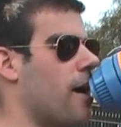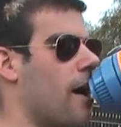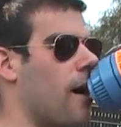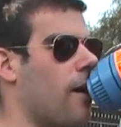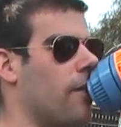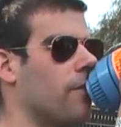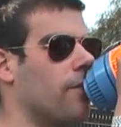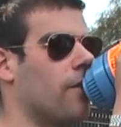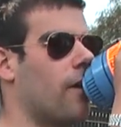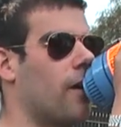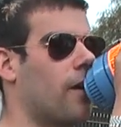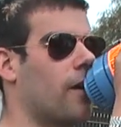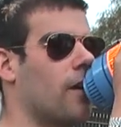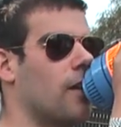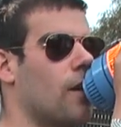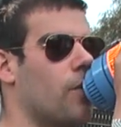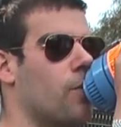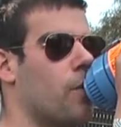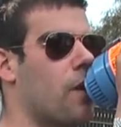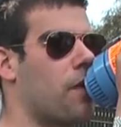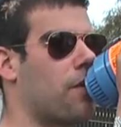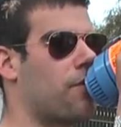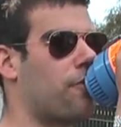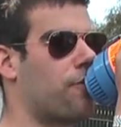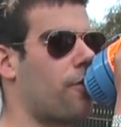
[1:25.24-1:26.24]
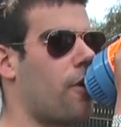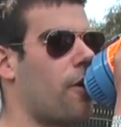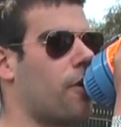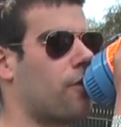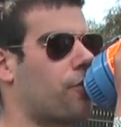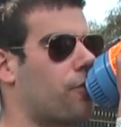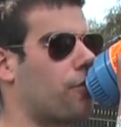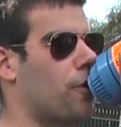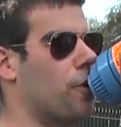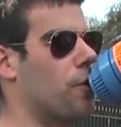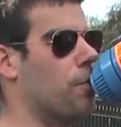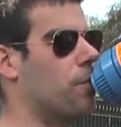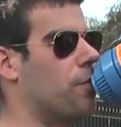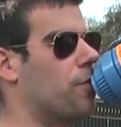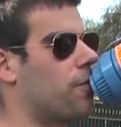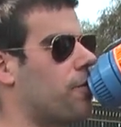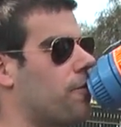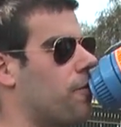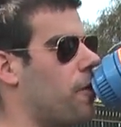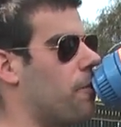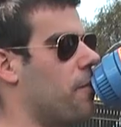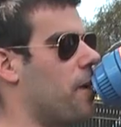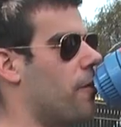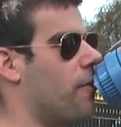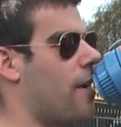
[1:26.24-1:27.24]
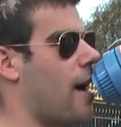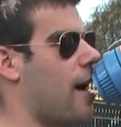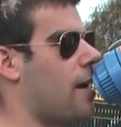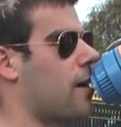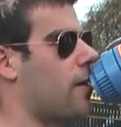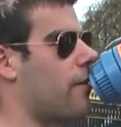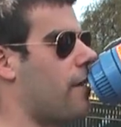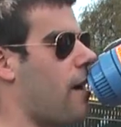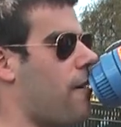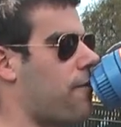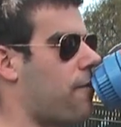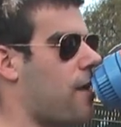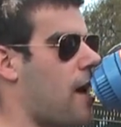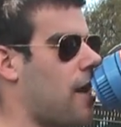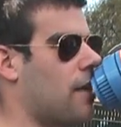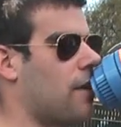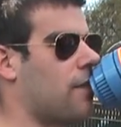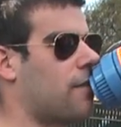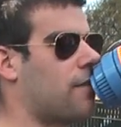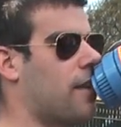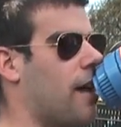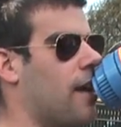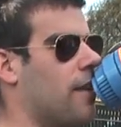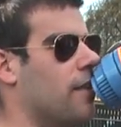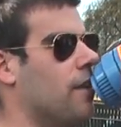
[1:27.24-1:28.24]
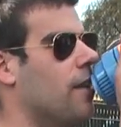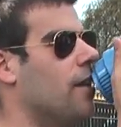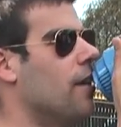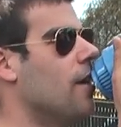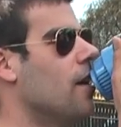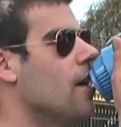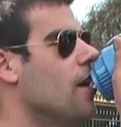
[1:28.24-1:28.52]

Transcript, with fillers: Brown are going to withdraw troops from Iraq or Afghanistan?